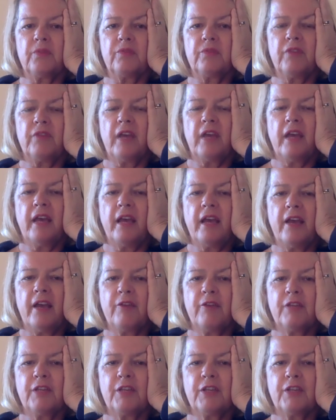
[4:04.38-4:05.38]

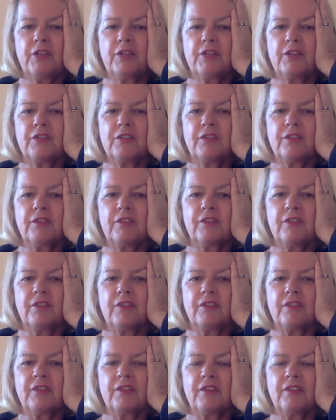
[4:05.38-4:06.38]
Very good.
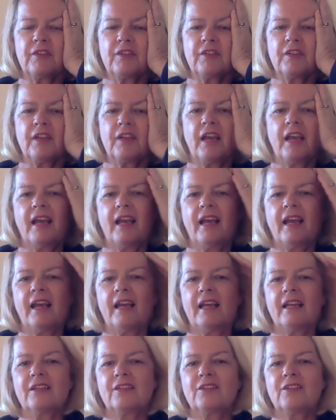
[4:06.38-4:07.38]

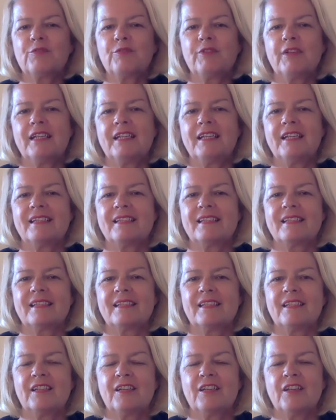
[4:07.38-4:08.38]
And release.
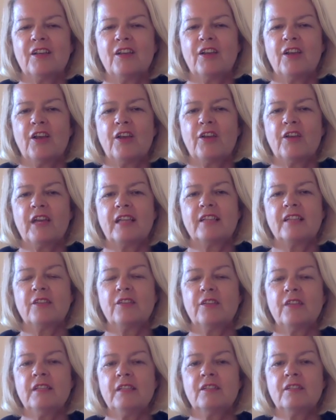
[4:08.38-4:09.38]
Okay, so
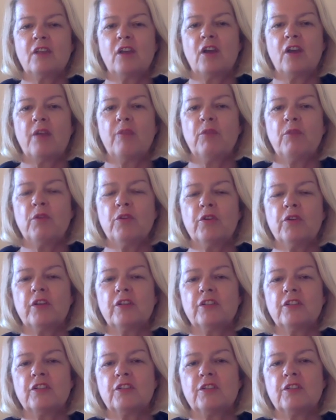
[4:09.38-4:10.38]
this time all you're going
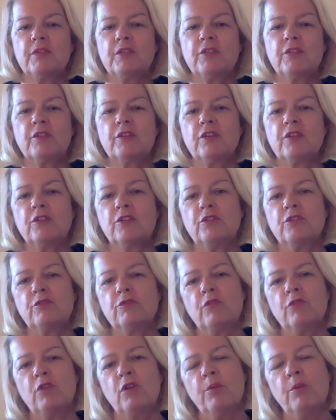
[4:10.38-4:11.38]
to do is you're going to
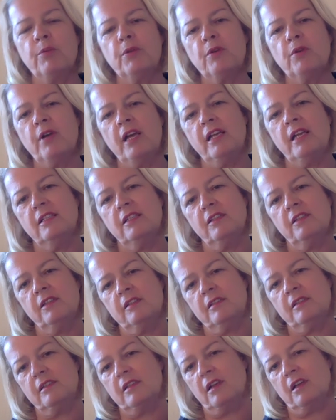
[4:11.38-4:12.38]
drop your head to the
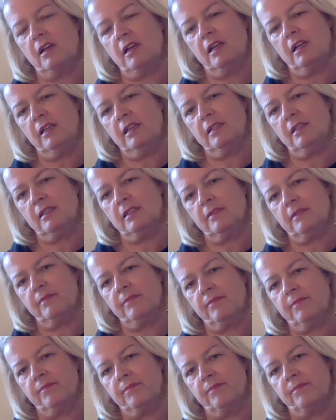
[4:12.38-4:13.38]
side,
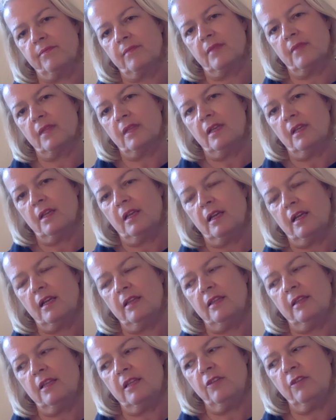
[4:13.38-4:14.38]

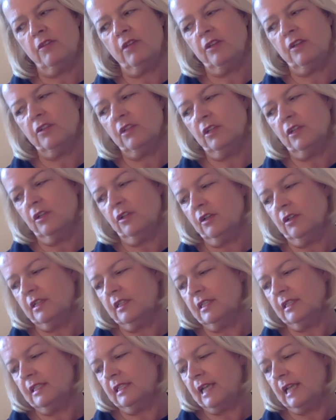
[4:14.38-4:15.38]
and then you're going to look
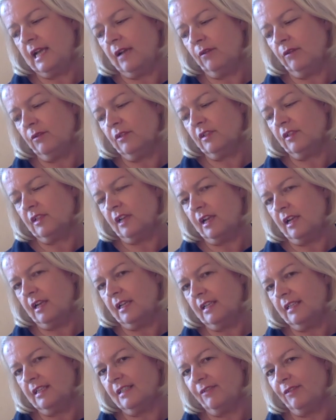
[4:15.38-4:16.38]
down
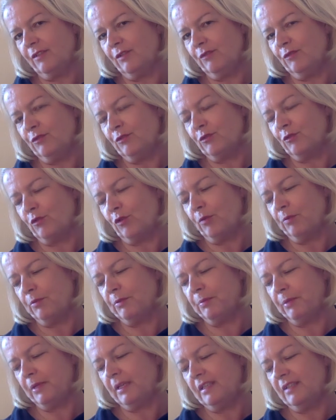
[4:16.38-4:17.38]
slightly as if you've dropped
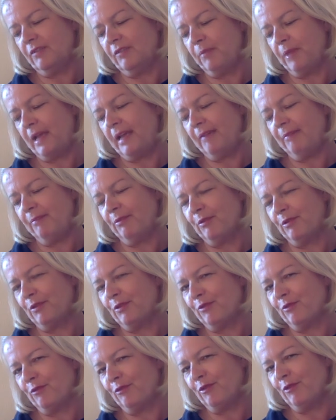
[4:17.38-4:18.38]
a piece of paper on
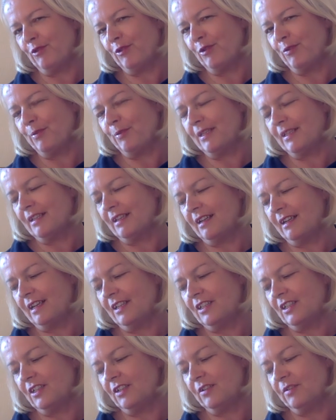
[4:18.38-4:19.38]
the floor
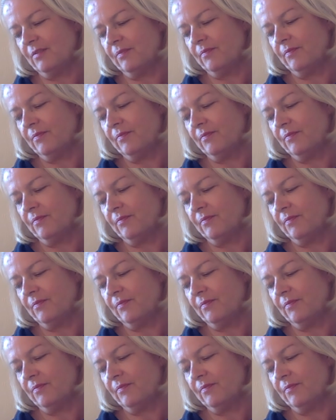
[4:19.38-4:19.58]
beside you.